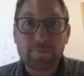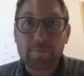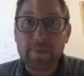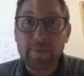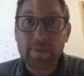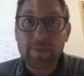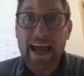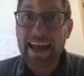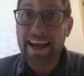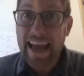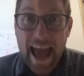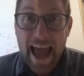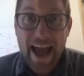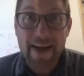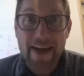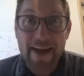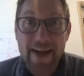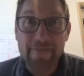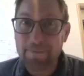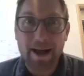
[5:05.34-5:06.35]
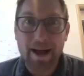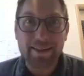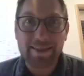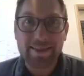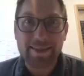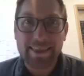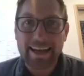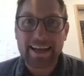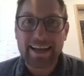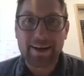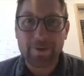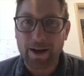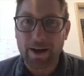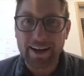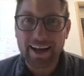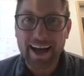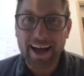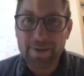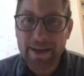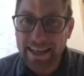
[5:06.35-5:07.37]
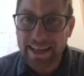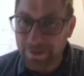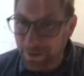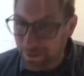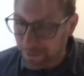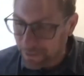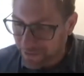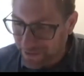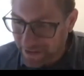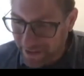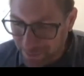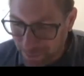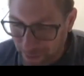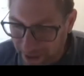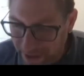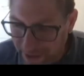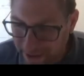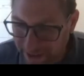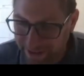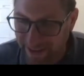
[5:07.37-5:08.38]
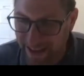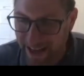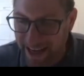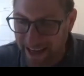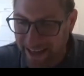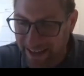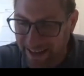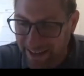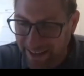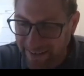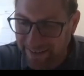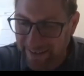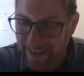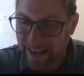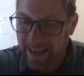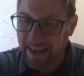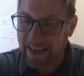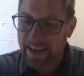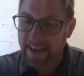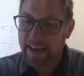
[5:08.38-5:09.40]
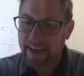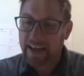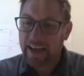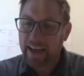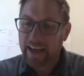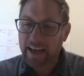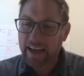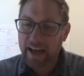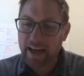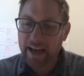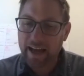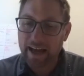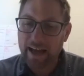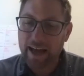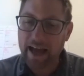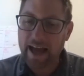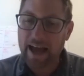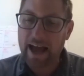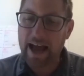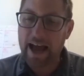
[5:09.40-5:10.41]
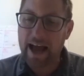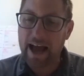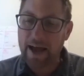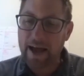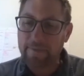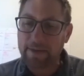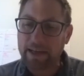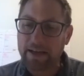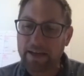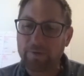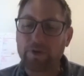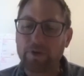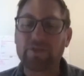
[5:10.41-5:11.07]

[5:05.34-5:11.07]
And every month I'd hit one. I mean, it was just one of these like this. And I mean, it was.